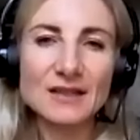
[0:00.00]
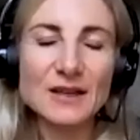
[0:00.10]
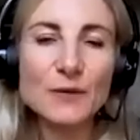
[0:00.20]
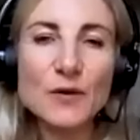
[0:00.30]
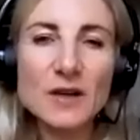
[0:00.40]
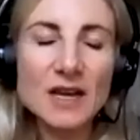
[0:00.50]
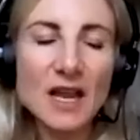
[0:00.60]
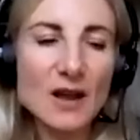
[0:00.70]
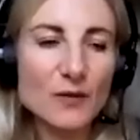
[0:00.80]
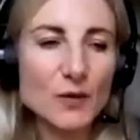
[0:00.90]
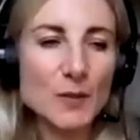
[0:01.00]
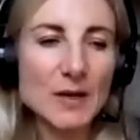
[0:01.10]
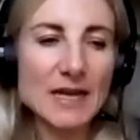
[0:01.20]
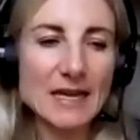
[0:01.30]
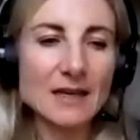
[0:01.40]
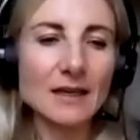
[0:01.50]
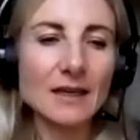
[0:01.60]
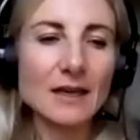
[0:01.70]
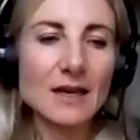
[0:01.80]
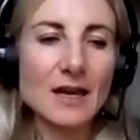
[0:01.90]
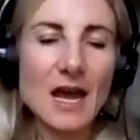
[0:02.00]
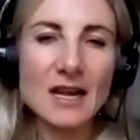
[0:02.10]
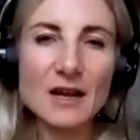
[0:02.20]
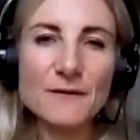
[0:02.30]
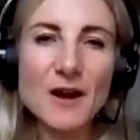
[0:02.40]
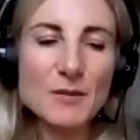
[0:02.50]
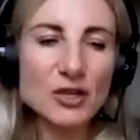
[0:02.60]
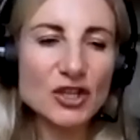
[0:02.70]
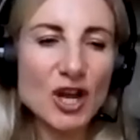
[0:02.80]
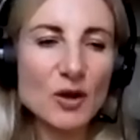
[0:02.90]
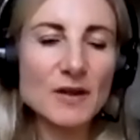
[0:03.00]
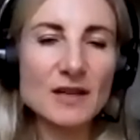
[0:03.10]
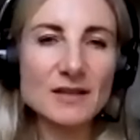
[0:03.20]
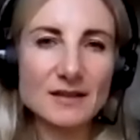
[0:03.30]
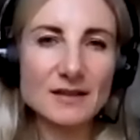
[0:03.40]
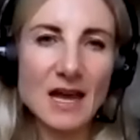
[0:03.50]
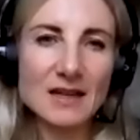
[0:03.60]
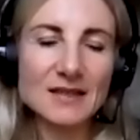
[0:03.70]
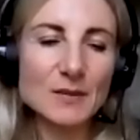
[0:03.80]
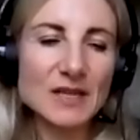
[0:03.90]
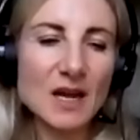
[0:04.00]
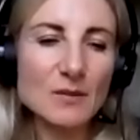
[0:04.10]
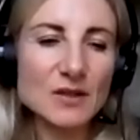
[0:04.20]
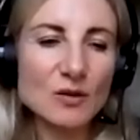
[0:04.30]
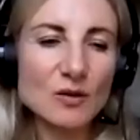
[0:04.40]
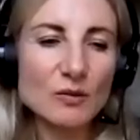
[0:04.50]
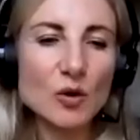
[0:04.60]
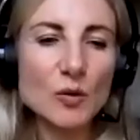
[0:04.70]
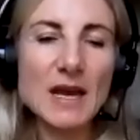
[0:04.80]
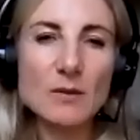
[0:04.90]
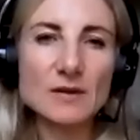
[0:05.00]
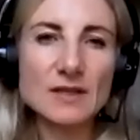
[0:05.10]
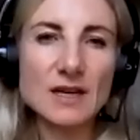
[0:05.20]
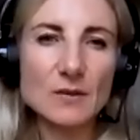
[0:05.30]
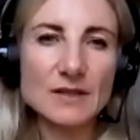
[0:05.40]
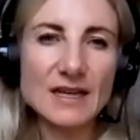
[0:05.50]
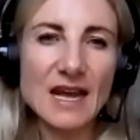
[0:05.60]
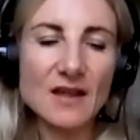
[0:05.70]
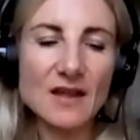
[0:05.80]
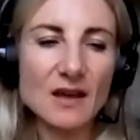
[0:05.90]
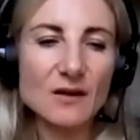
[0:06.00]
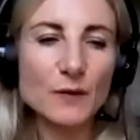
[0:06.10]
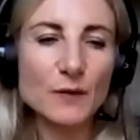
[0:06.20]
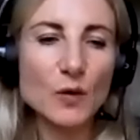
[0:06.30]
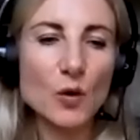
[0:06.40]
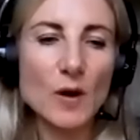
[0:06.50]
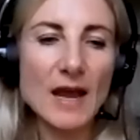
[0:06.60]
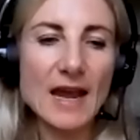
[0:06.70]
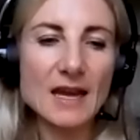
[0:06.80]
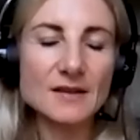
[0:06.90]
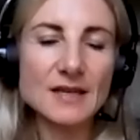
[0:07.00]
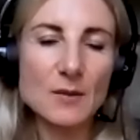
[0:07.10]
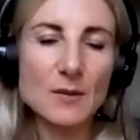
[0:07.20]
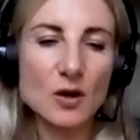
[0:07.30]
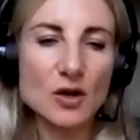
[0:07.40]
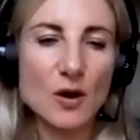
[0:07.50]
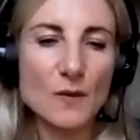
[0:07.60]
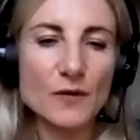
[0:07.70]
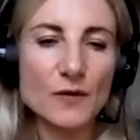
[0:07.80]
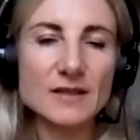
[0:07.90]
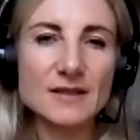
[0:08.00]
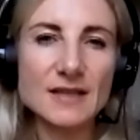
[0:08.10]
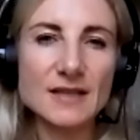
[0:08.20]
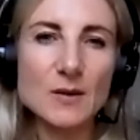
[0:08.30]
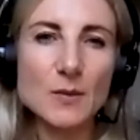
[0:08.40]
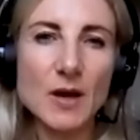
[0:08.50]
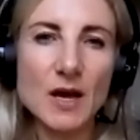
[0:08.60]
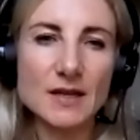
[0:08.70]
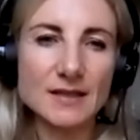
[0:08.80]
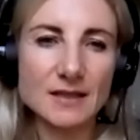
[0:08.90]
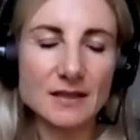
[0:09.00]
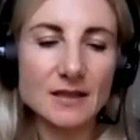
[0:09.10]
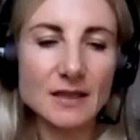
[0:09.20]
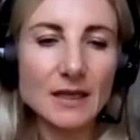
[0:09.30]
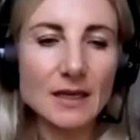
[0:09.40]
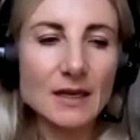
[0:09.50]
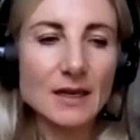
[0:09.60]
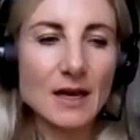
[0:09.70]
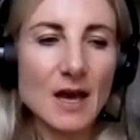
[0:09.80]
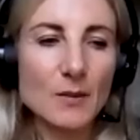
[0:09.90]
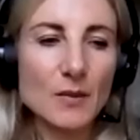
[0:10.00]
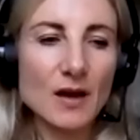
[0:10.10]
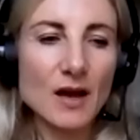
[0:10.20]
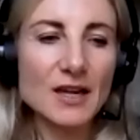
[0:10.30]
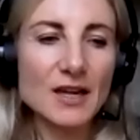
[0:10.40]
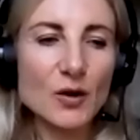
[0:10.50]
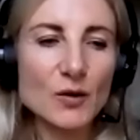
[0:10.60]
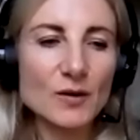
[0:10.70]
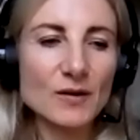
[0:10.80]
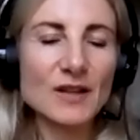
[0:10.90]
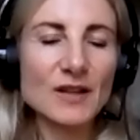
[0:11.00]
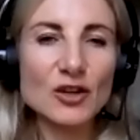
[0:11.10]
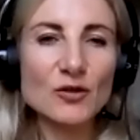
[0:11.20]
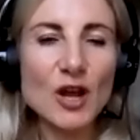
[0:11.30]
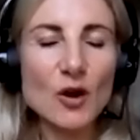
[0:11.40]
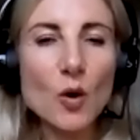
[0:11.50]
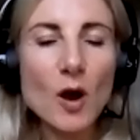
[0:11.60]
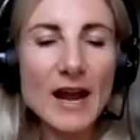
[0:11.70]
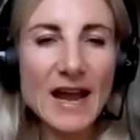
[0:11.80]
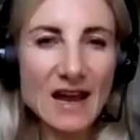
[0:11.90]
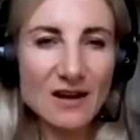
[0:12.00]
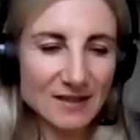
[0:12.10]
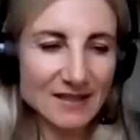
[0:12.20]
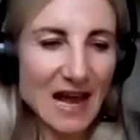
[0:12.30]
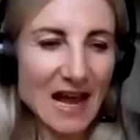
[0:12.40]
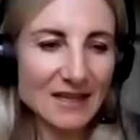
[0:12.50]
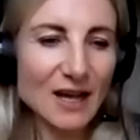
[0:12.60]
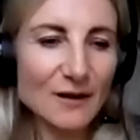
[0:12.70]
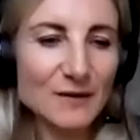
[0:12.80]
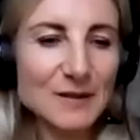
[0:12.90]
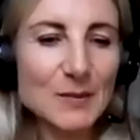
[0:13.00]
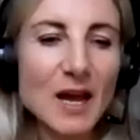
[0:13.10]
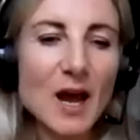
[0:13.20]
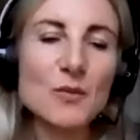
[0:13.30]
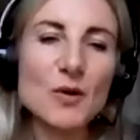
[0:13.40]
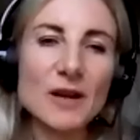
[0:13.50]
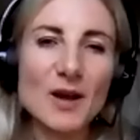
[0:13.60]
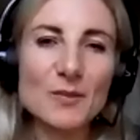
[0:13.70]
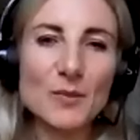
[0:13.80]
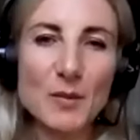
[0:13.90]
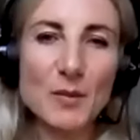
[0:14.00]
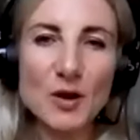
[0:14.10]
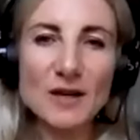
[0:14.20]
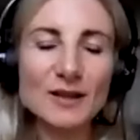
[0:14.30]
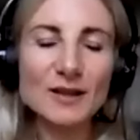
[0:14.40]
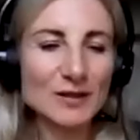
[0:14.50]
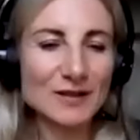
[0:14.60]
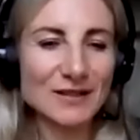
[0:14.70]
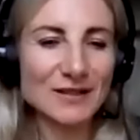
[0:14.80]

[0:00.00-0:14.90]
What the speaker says: different life would be. And I very much hope that at some time soon we will be able to come together for a TECBAR conference in person. I know that you know quite how sad life has become when I'm bemoaning the loss of a